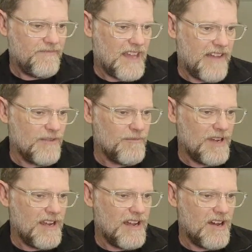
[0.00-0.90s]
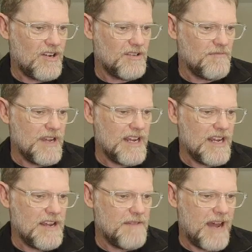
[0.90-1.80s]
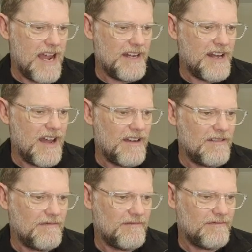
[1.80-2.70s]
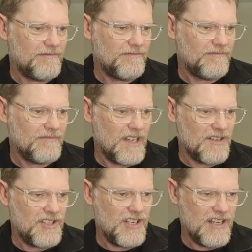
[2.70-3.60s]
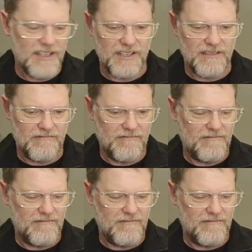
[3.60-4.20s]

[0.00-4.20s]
Have a beer on me, matey. Oh, cheers.